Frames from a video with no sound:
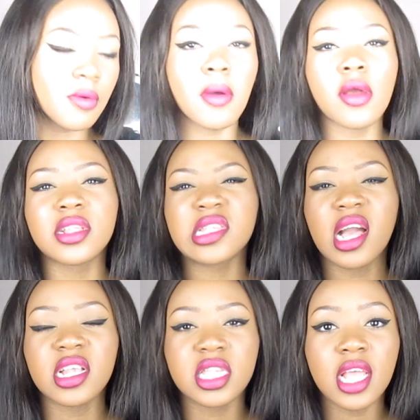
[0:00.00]
I'm wearing a
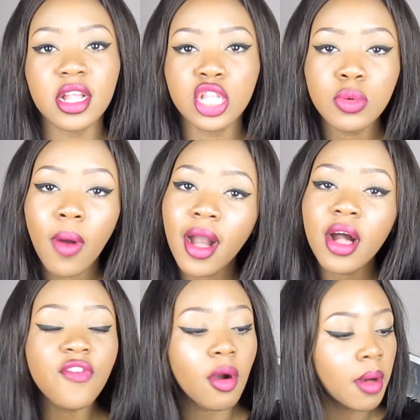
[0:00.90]
size
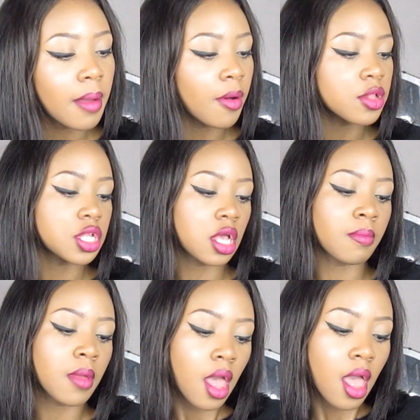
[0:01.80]
10-12 on my
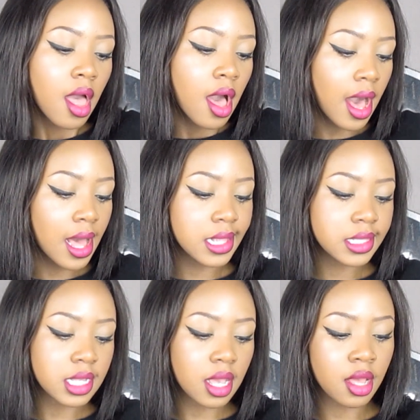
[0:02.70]
bottom.
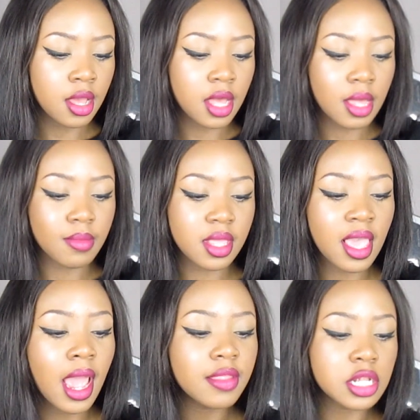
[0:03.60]
And
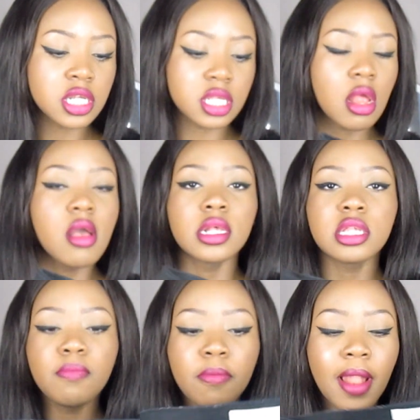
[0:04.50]
yeah, they're just
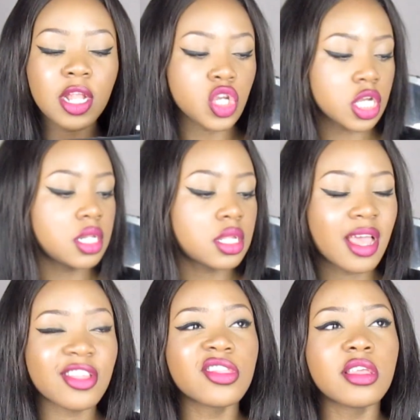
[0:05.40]
simple black jeans.
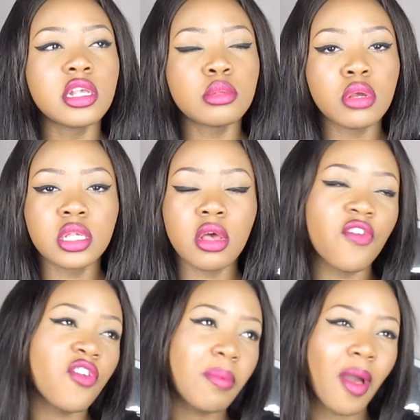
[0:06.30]
I think these
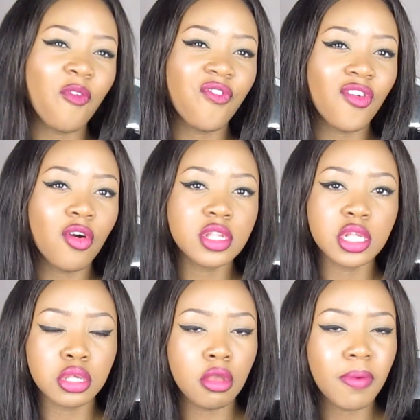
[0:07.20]
retail for about
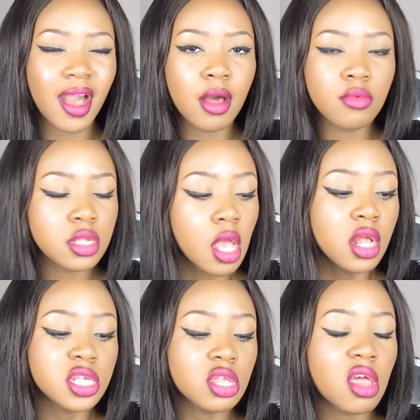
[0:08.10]
£42.
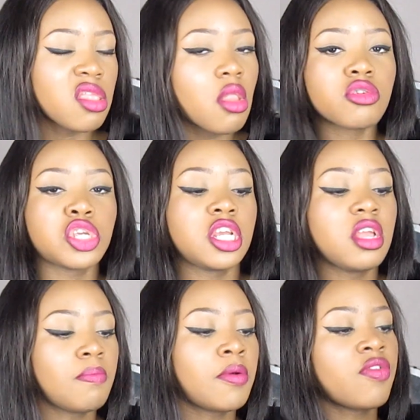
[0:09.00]
So they're not
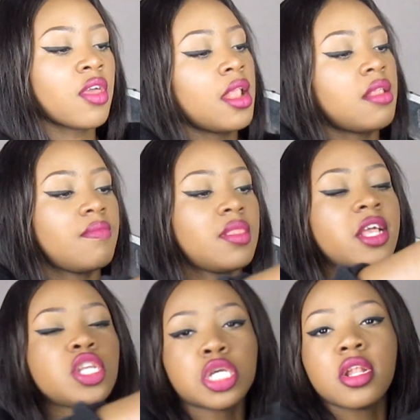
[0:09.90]
cheap, but they're
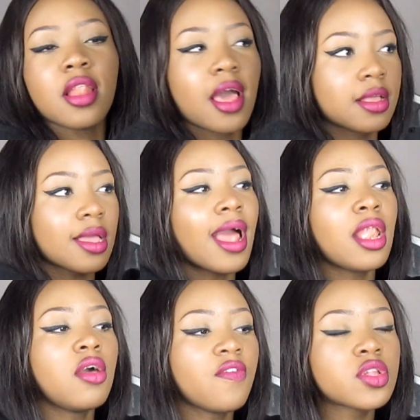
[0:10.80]
literally like, I
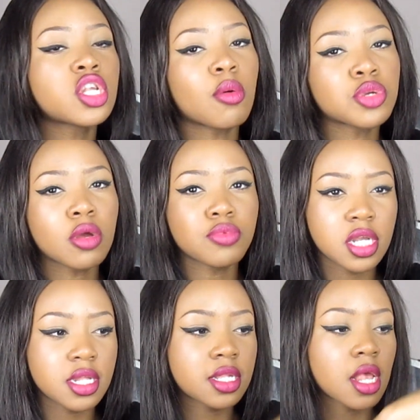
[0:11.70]
love Topshop
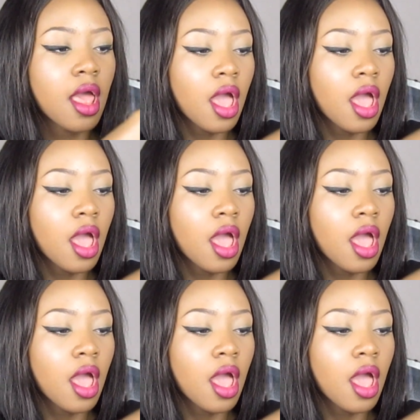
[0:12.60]
jeans.